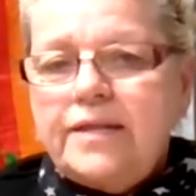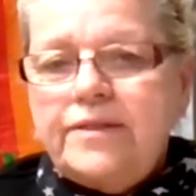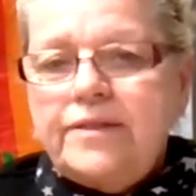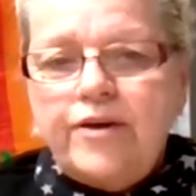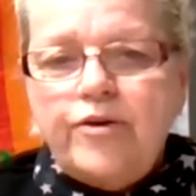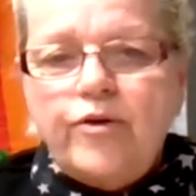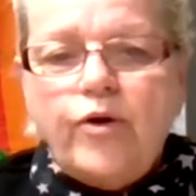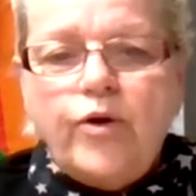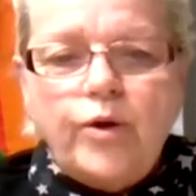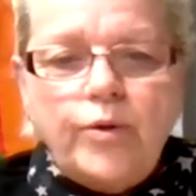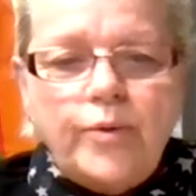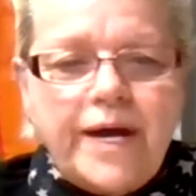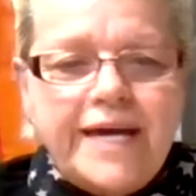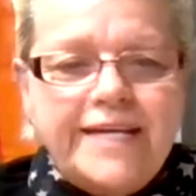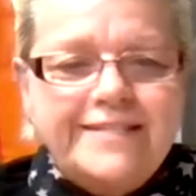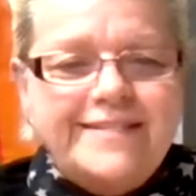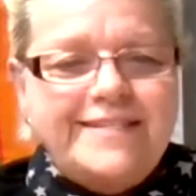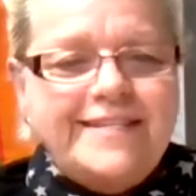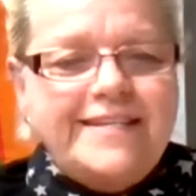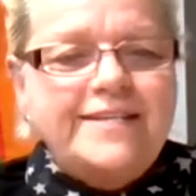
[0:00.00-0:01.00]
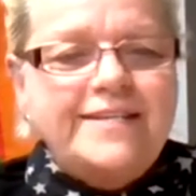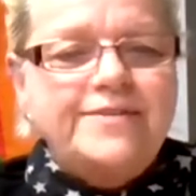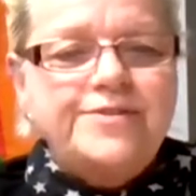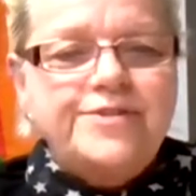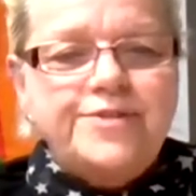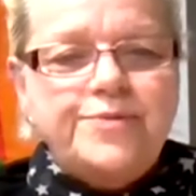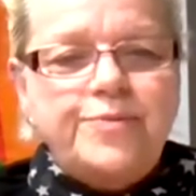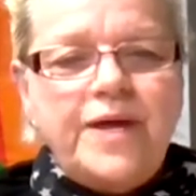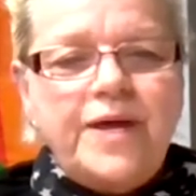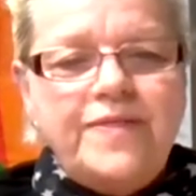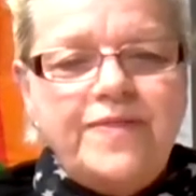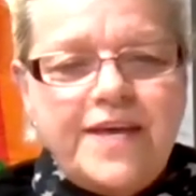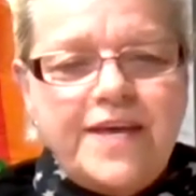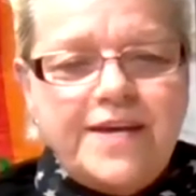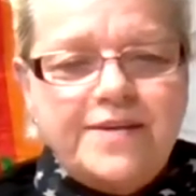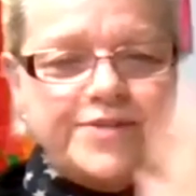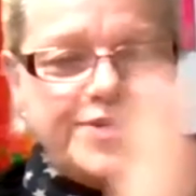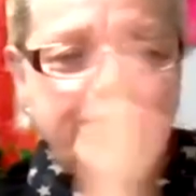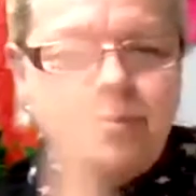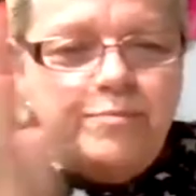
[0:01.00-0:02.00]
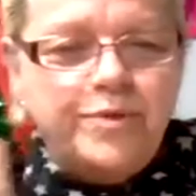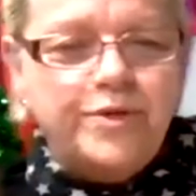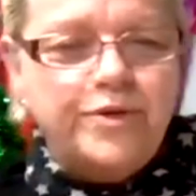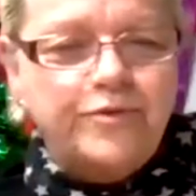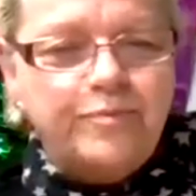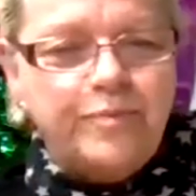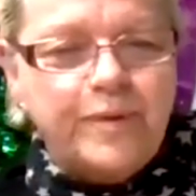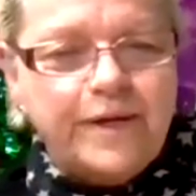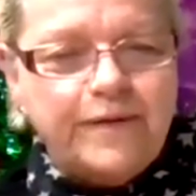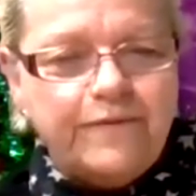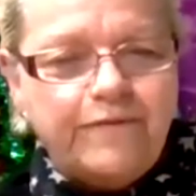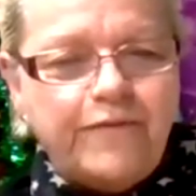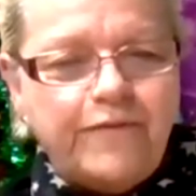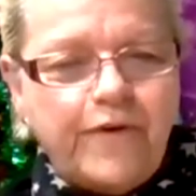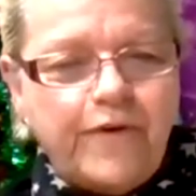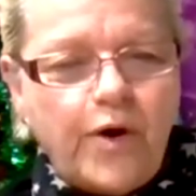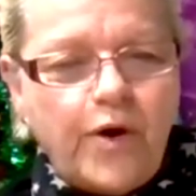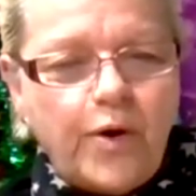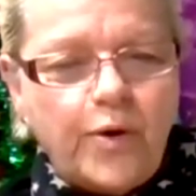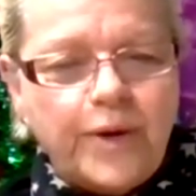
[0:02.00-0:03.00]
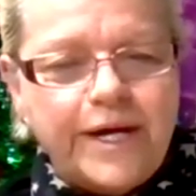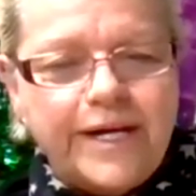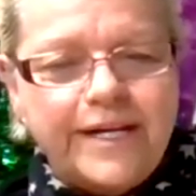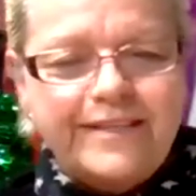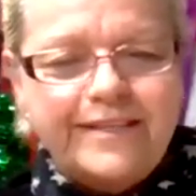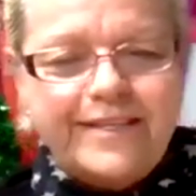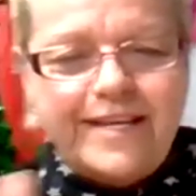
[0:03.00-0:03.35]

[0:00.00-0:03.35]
there always is when there's a movement forward,